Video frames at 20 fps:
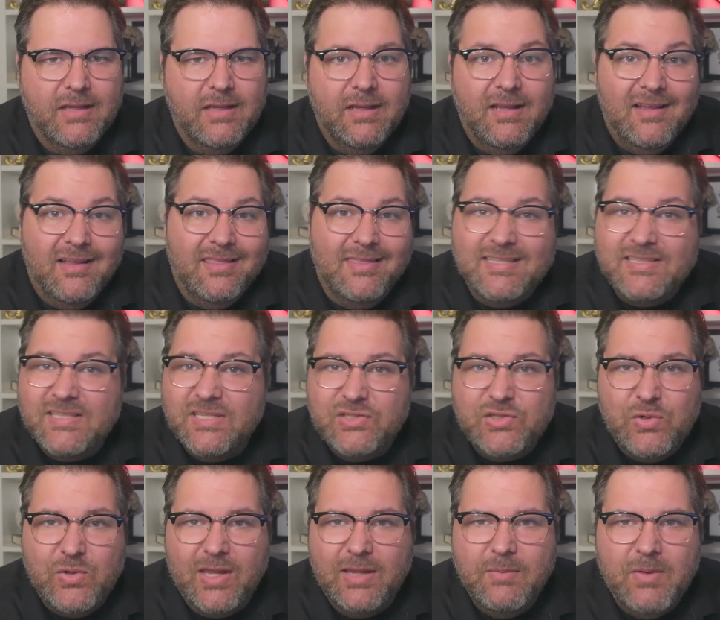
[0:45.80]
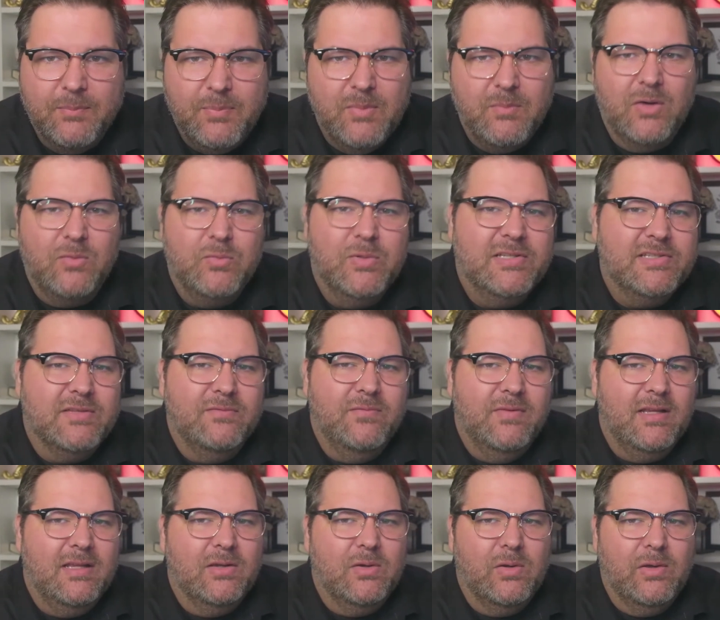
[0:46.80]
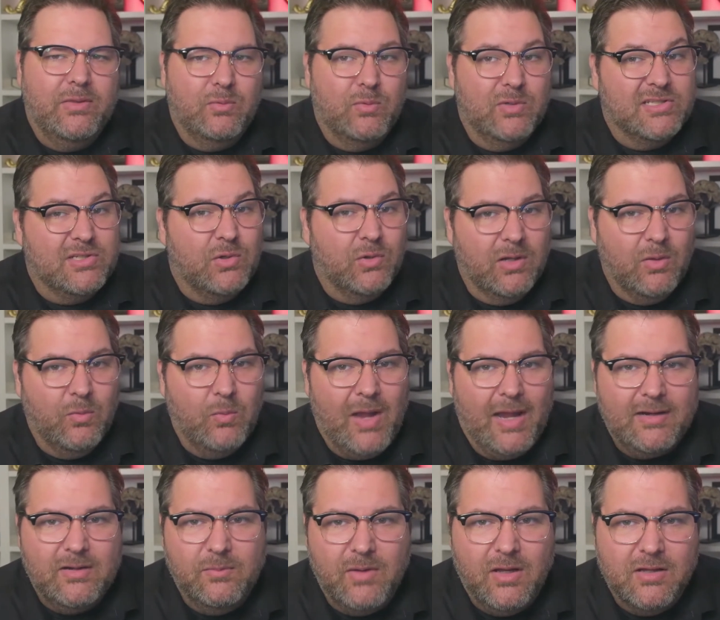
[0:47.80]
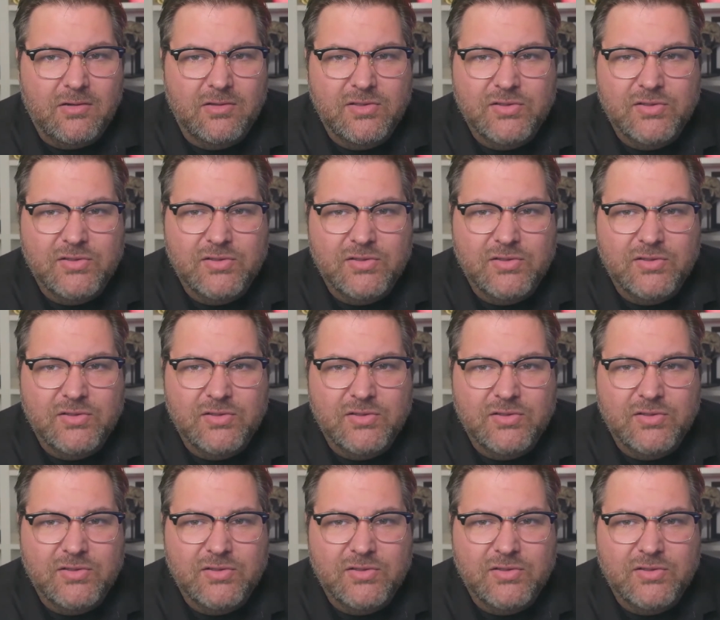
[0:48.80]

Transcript: This issue came up in my recent video on the Rescorla Wagner model,